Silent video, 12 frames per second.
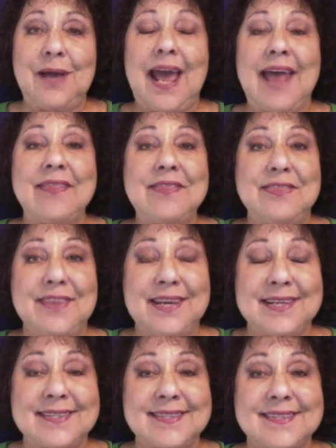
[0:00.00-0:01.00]
and
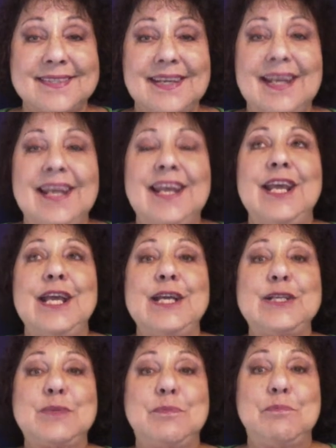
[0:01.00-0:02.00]
this
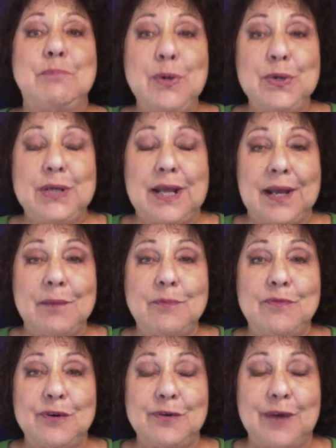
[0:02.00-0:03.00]
is Boot
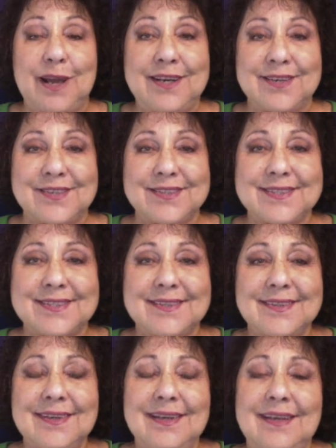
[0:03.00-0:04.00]
Camp for Writers.
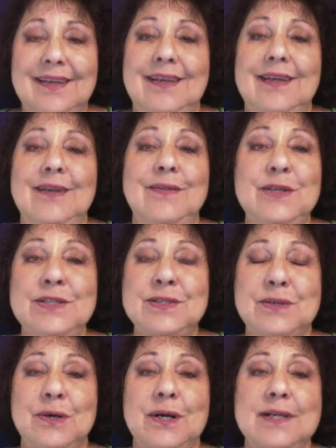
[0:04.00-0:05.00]
In this
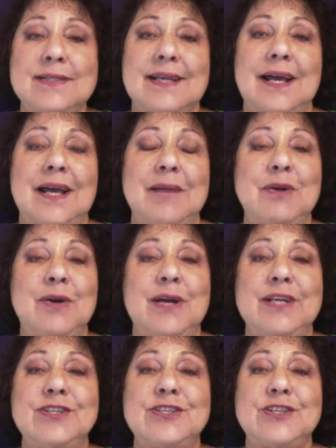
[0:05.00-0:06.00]
course, I'm
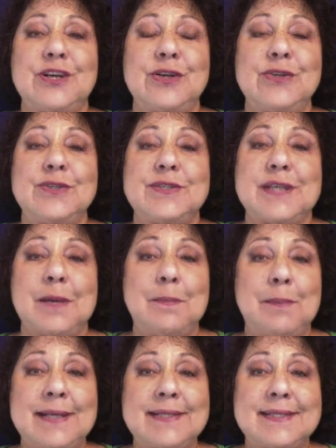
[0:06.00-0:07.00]
going to show you
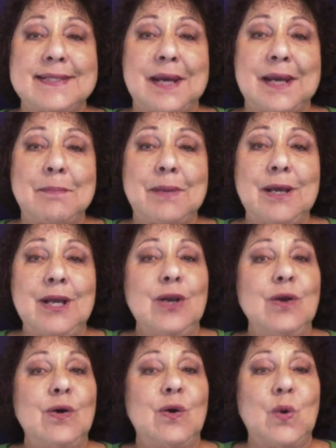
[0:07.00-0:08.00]
step by step,
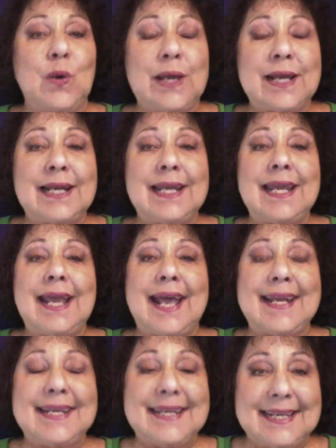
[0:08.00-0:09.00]
quickly
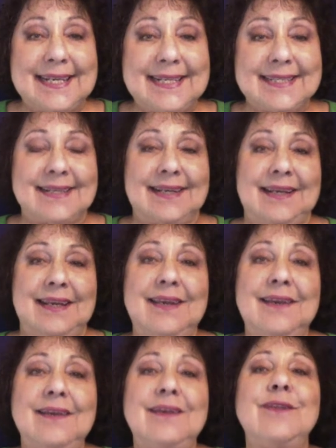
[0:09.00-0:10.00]
and easily,
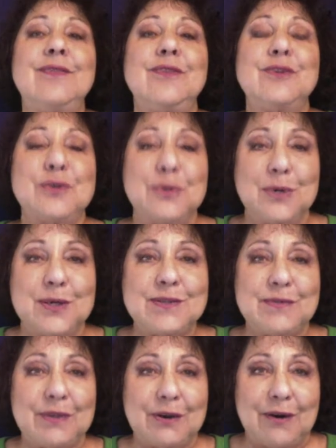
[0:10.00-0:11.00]
the tools
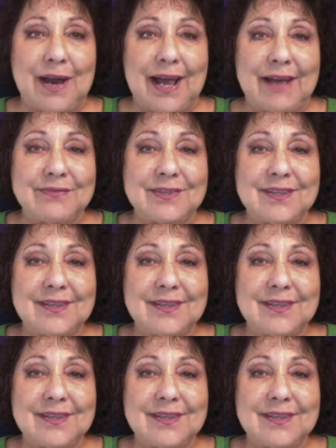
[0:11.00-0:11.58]
of the craft.